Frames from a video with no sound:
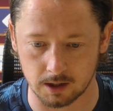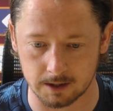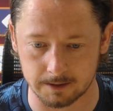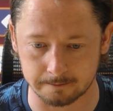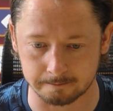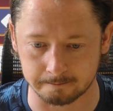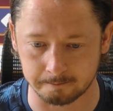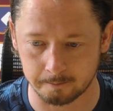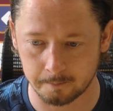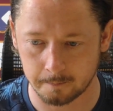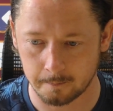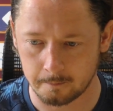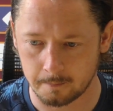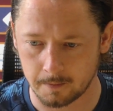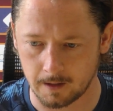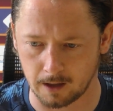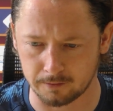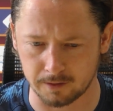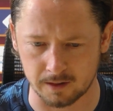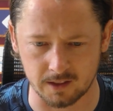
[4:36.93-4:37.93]
And
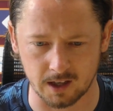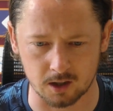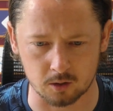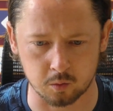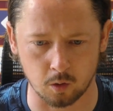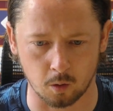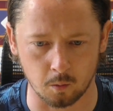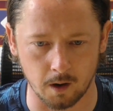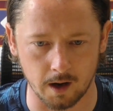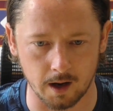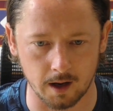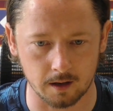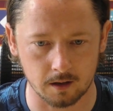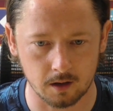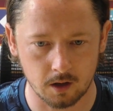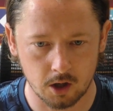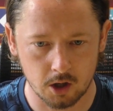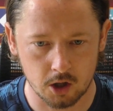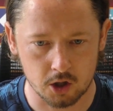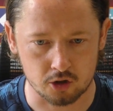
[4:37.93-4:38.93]
I think that's what
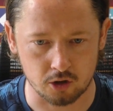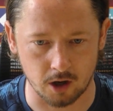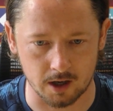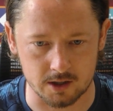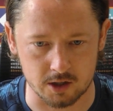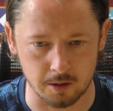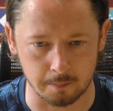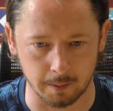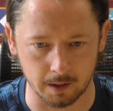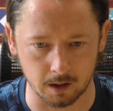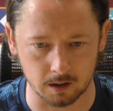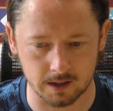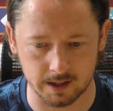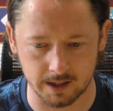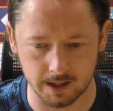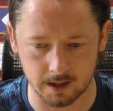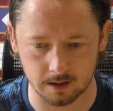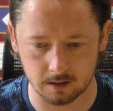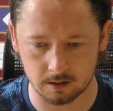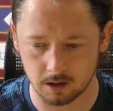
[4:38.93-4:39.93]
we're trying to build
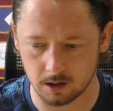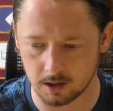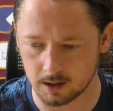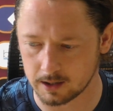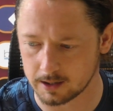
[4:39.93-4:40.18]
here